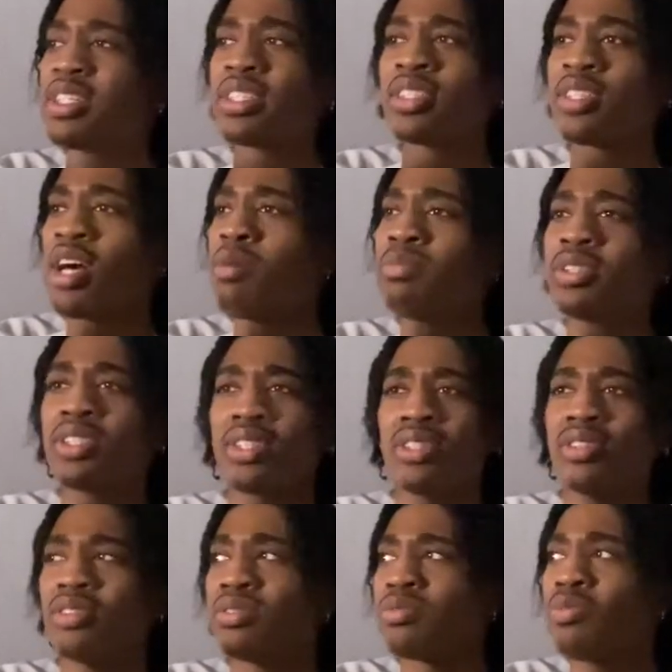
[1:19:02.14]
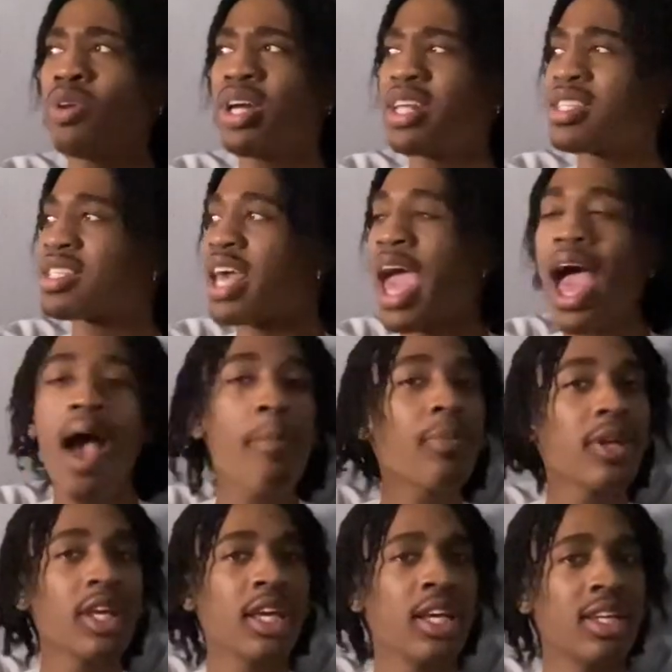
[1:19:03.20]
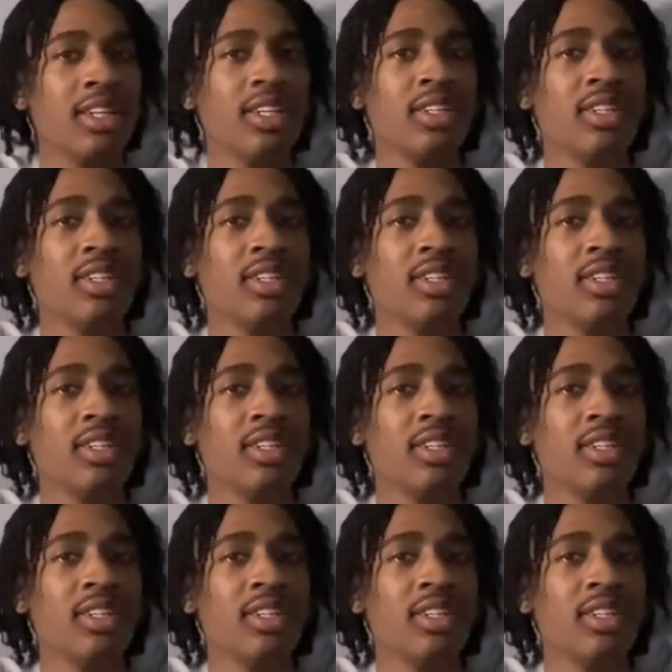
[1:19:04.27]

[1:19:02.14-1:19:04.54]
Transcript: assumptions. What is happening?